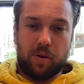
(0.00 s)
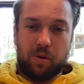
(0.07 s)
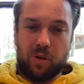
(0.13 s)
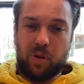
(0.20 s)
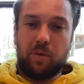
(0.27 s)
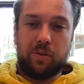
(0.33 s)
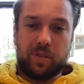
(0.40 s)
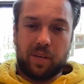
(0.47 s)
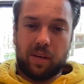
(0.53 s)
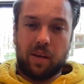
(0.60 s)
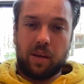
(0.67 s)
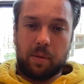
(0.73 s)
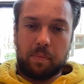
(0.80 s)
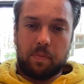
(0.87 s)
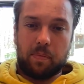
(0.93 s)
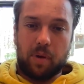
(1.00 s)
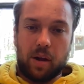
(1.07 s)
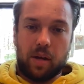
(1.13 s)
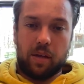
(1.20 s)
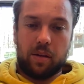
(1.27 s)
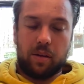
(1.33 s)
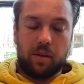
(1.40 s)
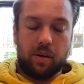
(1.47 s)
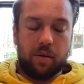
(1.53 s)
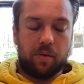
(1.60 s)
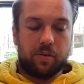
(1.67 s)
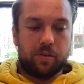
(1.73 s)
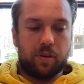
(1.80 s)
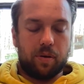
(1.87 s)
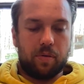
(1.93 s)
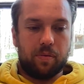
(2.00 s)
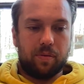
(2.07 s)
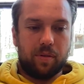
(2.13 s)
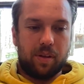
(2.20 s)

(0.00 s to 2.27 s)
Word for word: You're using him, right? You know, so